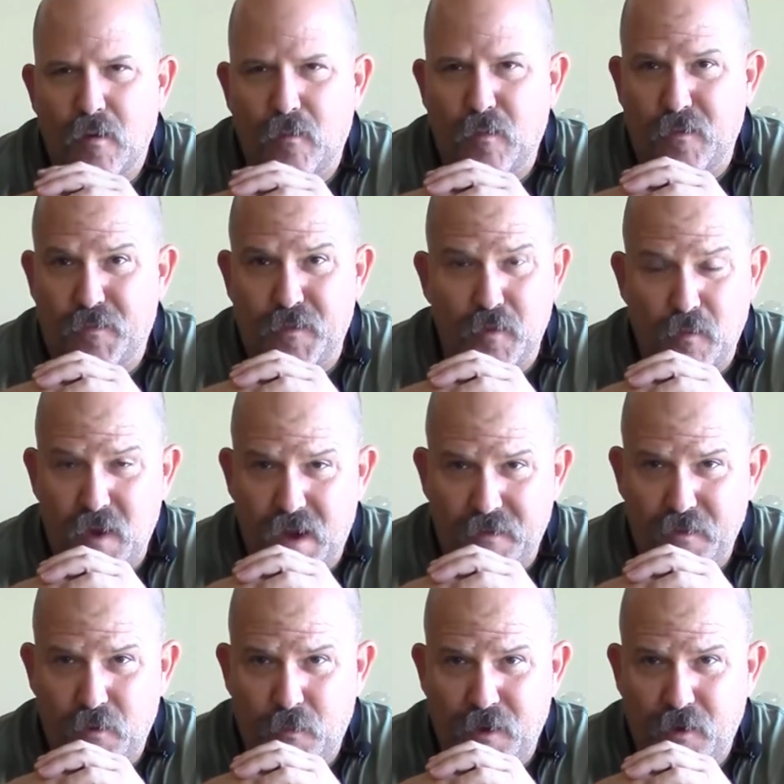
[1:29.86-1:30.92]
if you've got
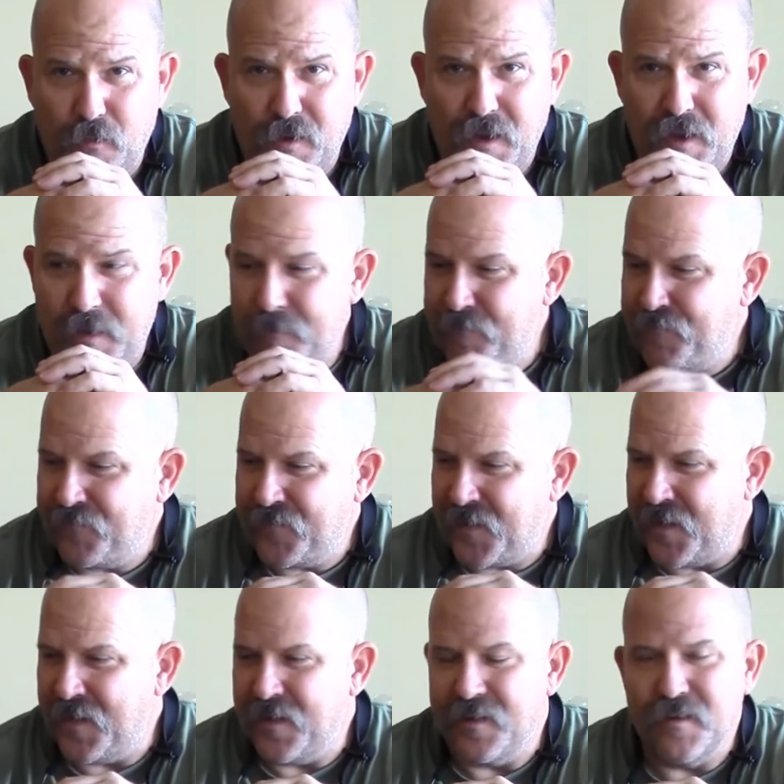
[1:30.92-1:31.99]
no internet,
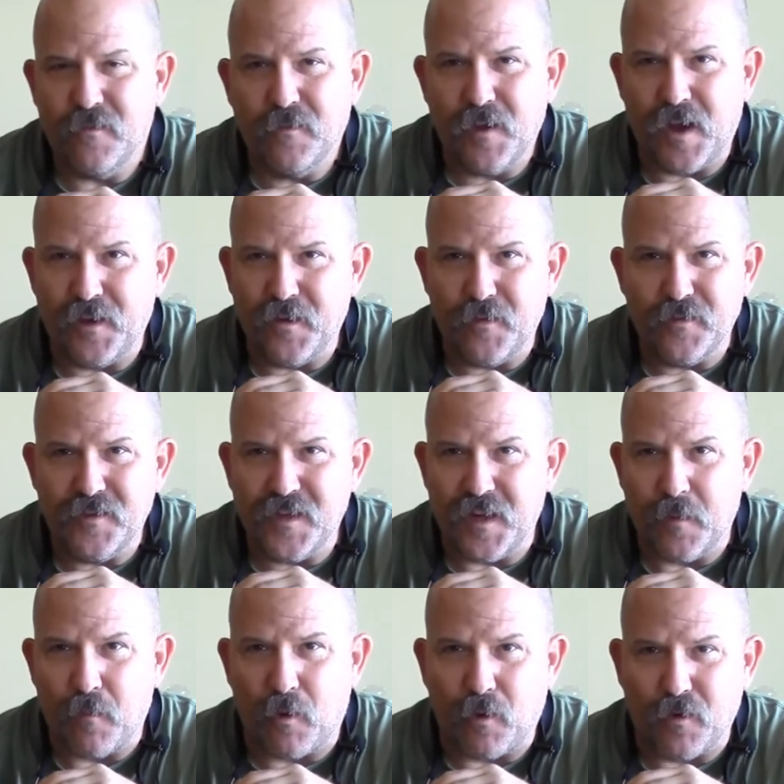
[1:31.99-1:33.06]
you've got no
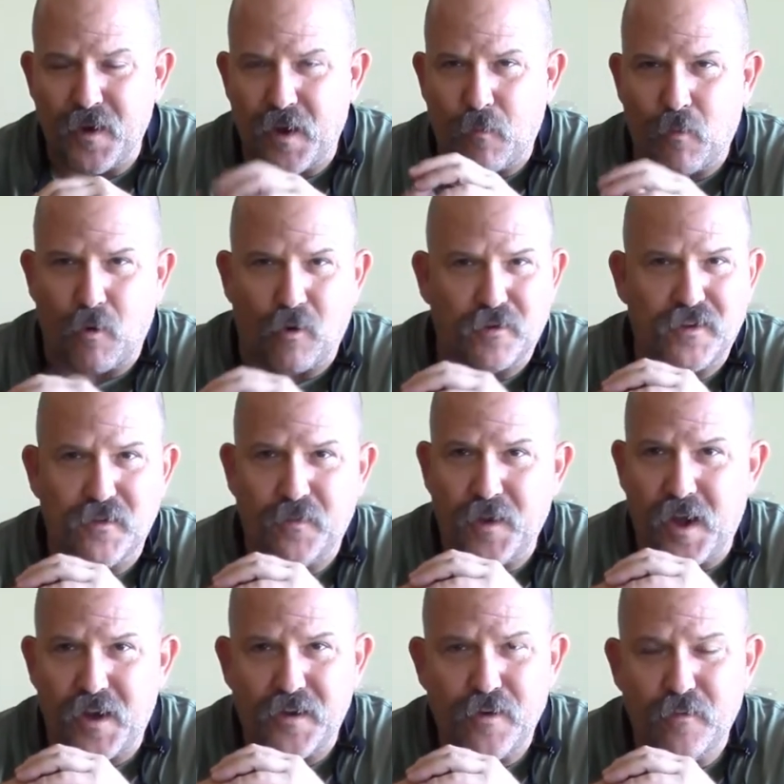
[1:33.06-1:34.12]
DMR network, you've
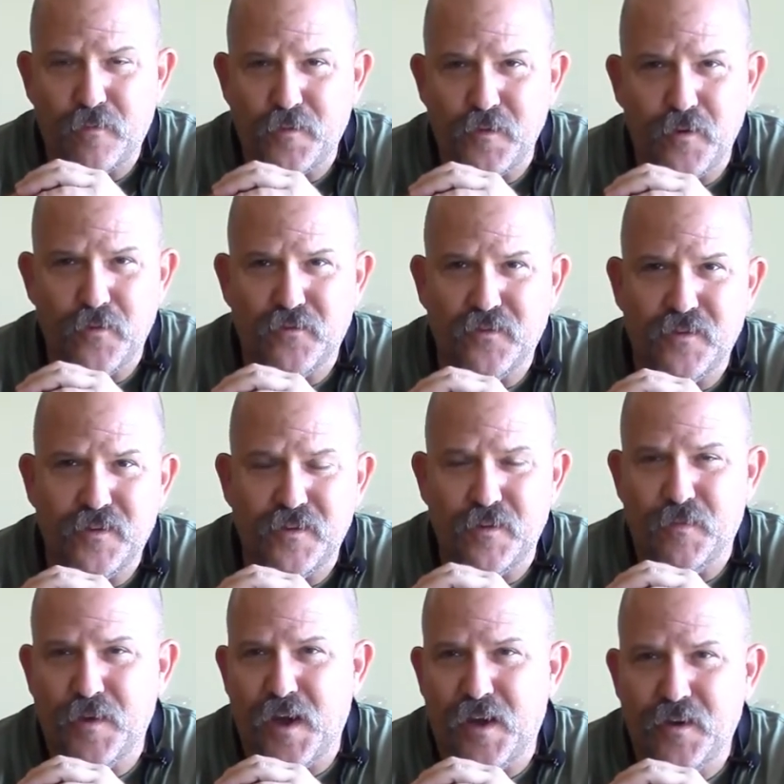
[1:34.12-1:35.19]
got no Fusion,
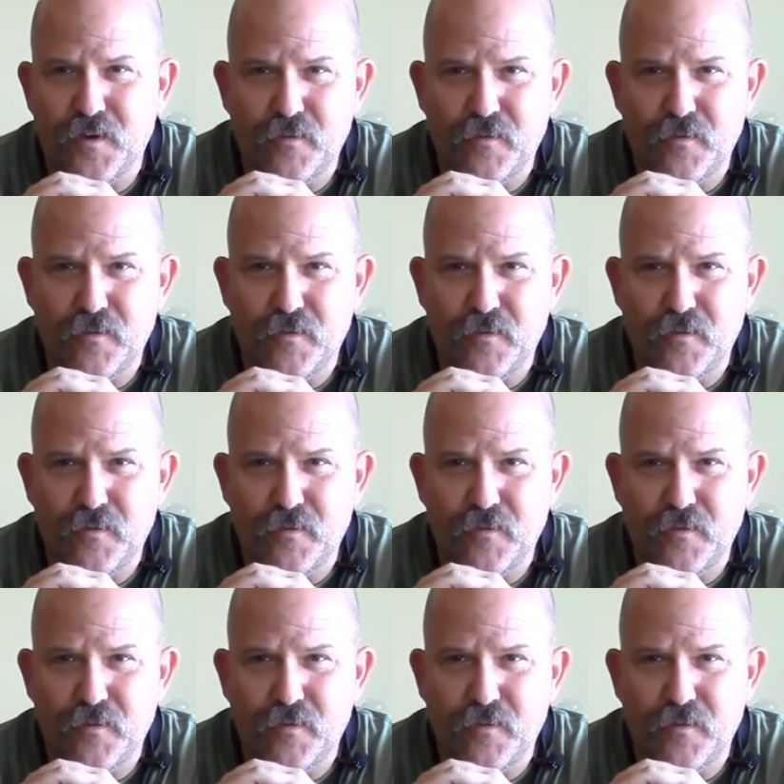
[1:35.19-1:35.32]
you've got no